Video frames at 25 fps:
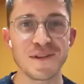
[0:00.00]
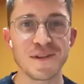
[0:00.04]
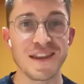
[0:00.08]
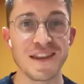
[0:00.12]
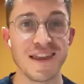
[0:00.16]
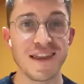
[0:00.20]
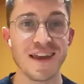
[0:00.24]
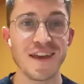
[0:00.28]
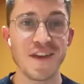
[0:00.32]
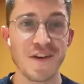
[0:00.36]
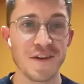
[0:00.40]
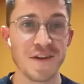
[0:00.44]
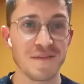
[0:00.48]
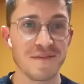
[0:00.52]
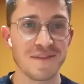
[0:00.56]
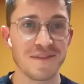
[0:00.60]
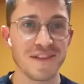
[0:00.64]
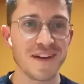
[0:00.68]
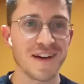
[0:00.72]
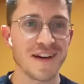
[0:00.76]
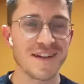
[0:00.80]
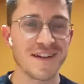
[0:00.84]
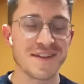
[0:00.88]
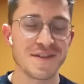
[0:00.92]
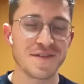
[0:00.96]
Thank you
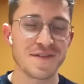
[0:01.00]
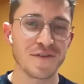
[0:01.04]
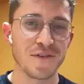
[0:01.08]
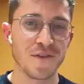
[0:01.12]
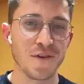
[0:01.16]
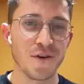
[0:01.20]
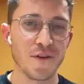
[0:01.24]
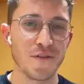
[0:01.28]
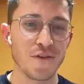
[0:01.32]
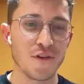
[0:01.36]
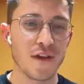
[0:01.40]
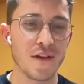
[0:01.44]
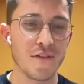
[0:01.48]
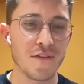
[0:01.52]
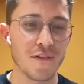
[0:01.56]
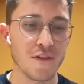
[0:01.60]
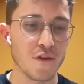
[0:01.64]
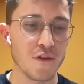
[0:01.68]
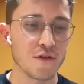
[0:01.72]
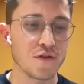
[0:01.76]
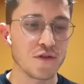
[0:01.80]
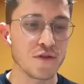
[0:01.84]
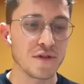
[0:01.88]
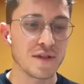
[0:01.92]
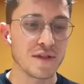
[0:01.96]
guys for giving
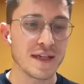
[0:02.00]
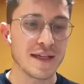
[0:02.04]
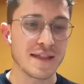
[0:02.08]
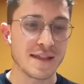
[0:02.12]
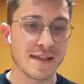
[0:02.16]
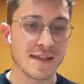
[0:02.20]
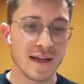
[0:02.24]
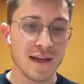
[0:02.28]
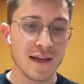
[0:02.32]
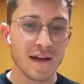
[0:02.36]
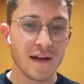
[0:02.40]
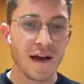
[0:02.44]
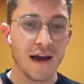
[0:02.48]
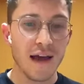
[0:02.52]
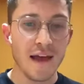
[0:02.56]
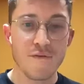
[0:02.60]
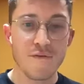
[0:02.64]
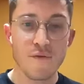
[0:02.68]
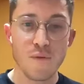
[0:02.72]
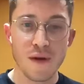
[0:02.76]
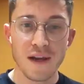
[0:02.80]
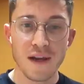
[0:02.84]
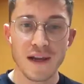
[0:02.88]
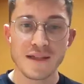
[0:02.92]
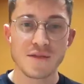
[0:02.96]
your 2 cents. I have
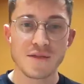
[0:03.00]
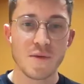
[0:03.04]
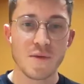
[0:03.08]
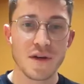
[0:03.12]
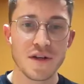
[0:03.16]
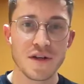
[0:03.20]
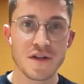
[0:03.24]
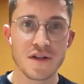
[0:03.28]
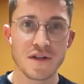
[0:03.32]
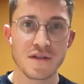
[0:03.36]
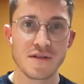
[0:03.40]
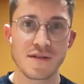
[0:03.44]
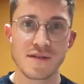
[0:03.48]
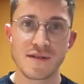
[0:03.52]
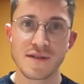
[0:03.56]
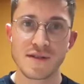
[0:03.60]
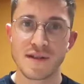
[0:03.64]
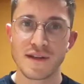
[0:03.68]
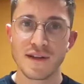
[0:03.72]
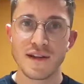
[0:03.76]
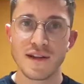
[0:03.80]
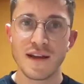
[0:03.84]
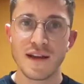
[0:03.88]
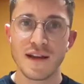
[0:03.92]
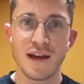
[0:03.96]
one last question
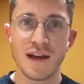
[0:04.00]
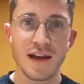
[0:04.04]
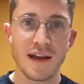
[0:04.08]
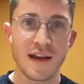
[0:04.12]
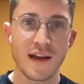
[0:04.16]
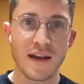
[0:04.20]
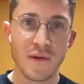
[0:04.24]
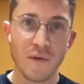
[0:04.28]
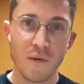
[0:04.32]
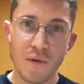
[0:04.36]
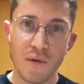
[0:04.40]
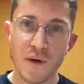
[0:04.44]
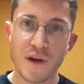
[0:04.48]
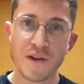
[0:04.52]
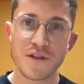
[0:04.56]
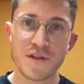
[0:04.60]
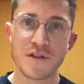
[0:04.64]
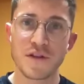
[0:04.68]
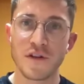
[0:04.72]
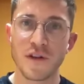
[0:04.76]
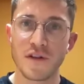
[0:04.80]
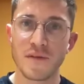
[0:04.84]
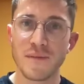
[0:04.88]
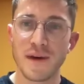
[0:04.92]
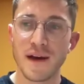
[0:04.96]

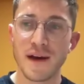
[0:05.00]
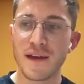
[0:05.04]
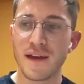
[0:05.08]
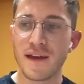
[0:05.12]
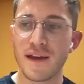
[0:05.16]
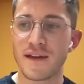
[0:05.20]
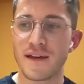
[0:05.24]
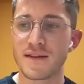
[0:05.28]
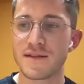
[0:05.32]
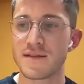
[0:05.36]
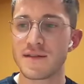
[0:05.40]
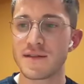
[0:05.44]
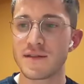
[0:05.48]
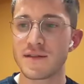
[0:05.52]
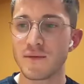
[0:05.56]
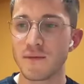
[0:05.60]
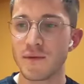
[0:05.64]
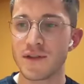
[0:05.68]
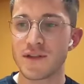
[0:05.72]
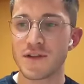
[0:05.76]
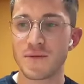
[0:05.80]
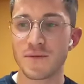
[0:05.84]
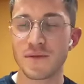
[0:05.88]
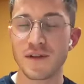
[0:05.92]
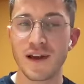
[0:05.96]
on my end,
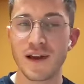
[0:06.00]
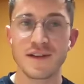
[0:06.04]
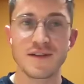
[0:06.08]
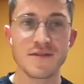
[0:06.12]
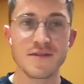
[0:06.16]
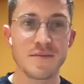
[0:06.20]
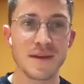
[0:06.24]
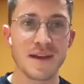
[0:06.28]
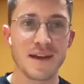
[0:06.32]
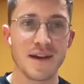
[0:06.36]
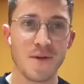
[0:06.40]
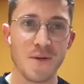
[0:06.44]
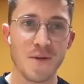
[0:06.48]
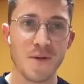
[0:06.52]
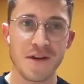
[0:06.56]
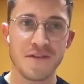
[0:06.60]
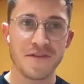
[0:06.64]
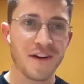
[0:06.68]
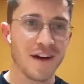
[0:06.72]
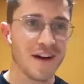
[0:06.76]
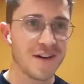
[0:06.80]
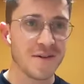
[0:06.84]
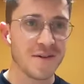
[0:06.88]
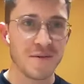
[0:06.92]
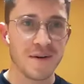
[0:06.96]
which I would like to be a quick
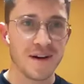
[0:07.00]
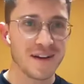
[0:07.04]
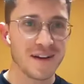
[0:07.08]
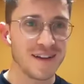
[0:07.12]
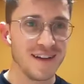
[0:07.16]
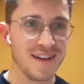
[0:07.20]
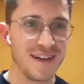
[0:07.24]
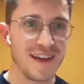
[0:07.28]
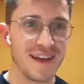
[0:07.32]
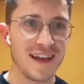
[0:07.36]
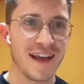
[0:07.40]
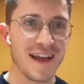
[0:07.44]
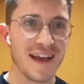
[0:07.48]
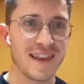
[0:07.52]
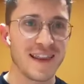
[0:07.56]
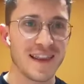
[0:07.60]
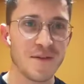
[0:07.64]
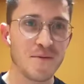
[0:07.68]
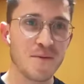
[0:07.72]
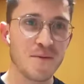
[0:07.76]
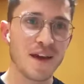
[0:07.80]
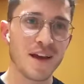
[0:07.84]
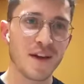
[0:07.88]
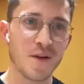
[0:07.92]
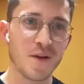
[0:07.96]
fire one, and
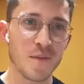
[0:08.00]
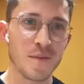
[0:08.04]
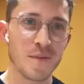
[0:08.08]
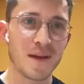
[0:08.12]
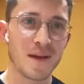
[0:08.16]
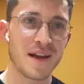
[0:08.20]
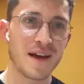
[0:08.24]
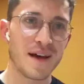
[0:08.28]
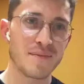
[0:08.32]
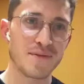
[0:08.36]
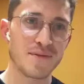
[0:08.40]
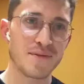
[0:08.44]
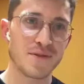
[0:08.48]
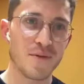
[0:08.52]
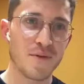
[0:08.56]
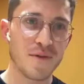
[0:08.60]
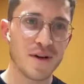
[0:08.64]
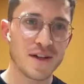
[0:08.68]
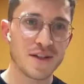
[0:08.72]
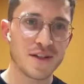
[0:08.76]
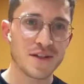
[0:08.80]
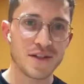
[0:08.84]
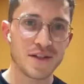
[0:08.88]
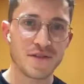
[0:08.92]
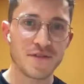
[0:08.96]
then we can open up some
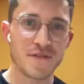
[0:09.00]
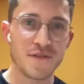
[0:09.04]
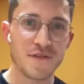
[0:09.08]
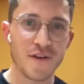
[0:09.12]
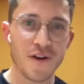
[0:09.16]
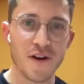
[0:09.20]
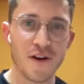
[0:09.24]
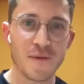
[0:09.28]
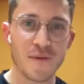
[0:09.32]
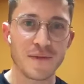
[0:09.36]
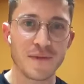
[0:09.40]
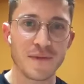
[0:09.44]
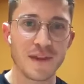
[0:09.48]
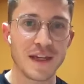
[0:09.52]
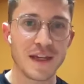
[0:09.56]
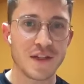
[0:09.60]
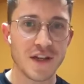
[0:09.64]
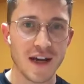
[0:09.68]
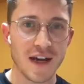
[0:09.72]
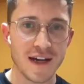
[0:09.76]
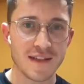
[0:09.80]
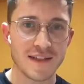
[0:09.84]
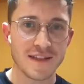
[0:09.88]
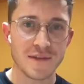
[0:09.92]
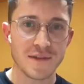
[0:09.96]
questions from the
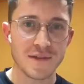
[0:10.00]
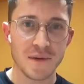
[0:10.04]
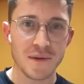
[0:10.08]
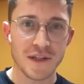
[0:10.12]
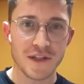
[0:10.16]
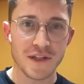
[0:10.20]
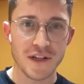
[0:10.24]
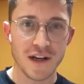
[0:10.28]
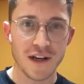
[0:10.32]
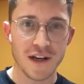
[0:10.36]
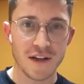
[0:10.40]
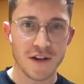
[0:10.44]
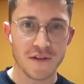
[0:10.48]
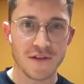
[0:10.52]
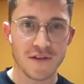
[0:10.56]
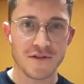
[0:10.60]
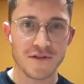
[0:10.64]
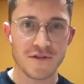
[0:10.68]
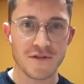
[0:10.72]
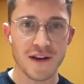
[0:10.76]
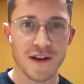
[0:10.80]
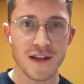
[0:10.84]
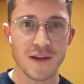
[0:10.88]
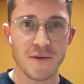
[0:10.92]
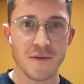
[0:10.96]
chat, which I know
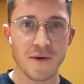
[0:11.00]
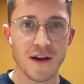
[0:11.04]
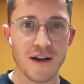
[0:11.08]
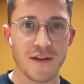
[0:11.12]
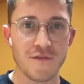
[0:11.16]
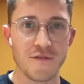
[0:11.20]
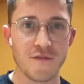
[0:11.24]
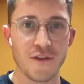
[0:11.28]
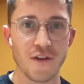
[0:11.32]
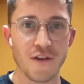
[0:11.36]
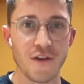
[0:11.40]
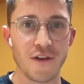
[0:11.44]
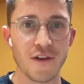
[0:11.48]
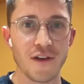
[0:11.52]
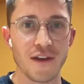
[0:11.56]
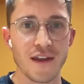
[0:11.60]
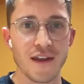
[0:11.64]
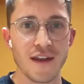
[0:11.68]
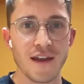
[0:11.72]
there's already quite a few.